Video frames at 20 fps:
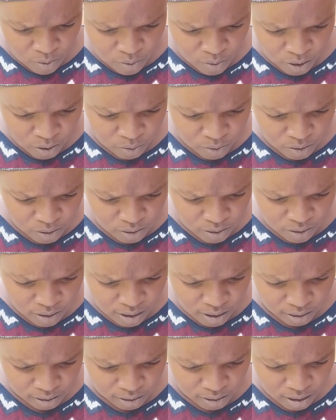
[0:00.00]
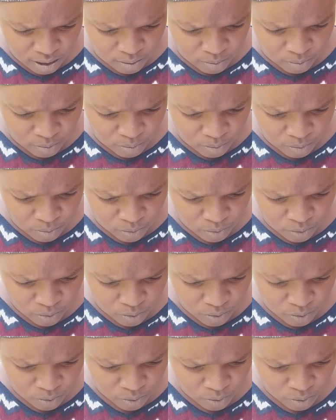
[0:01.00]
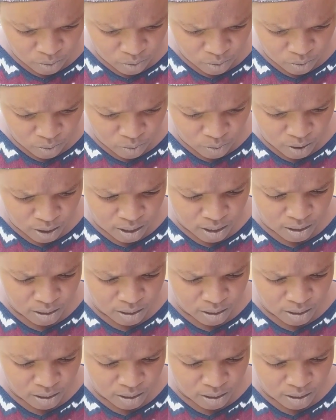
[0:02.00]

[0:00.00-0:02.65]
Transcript: When was the last time you